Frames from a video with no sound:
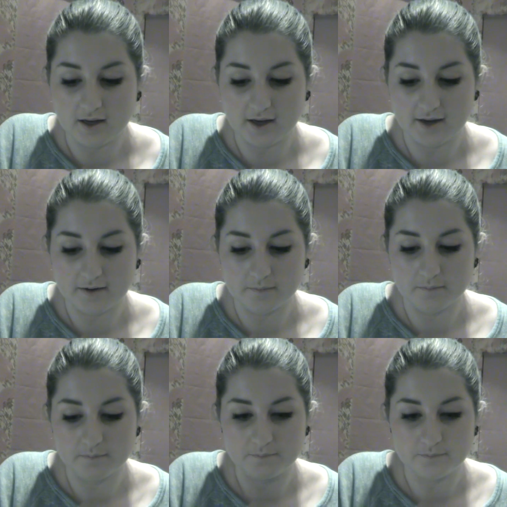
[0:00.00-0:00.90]

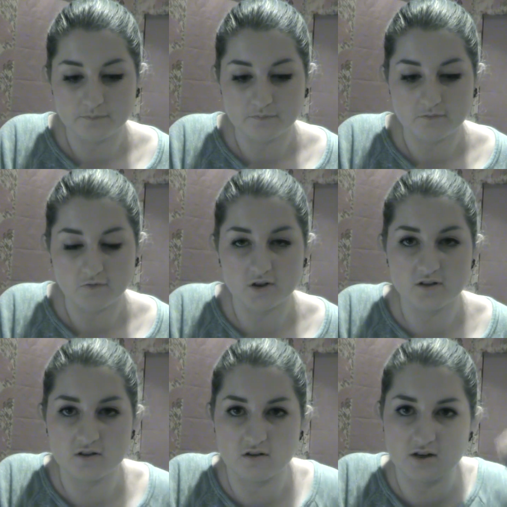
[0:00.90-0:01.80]
rather
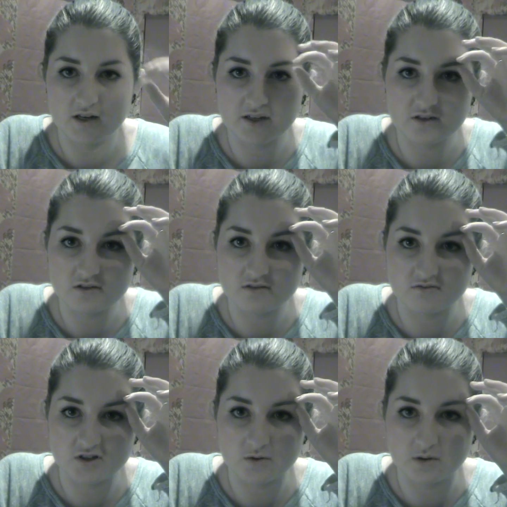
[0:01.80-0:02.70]
than looking like you just
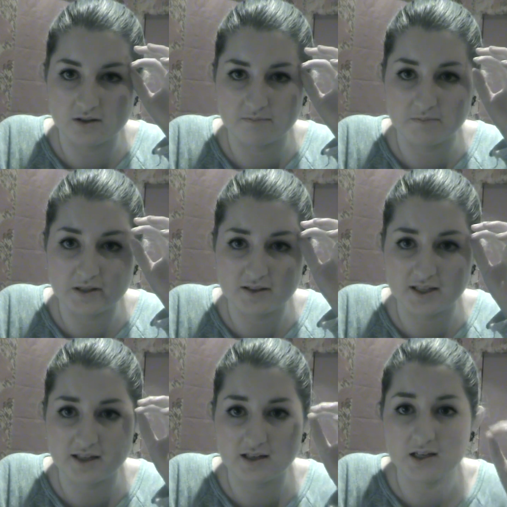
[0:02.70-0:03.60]
drew a big
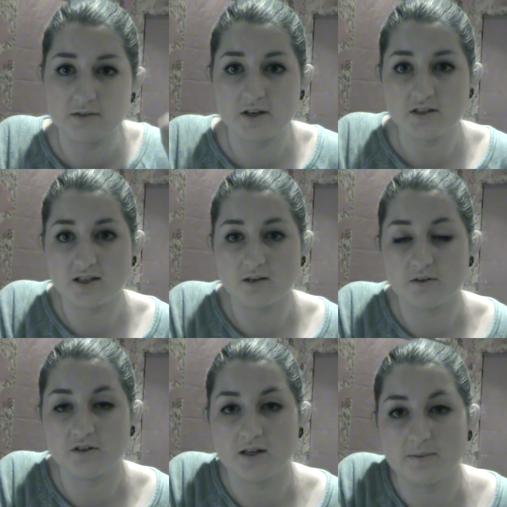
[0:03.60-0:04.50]
thick line of eyeshadow
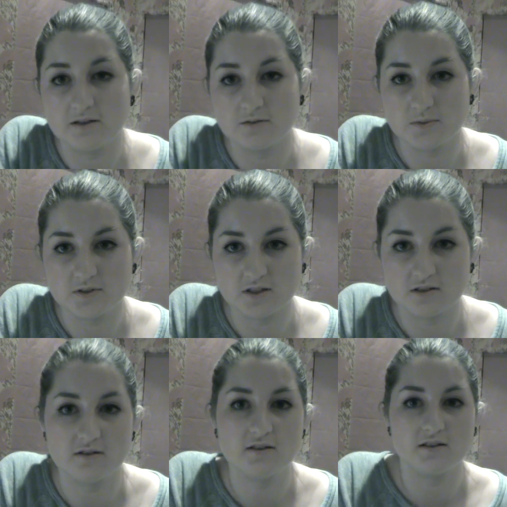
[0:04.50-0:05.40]
on your eyebrows, which could
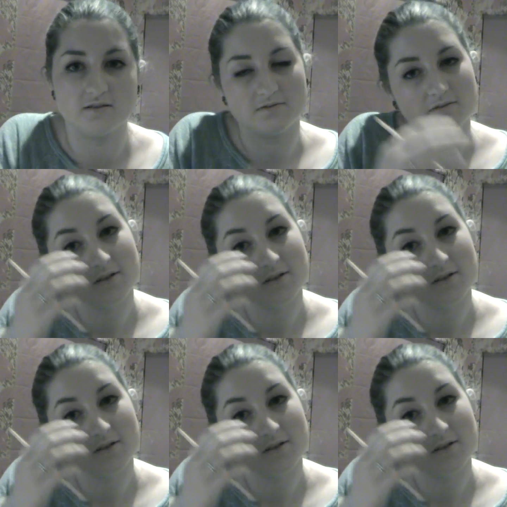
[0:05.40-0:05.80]
look kind of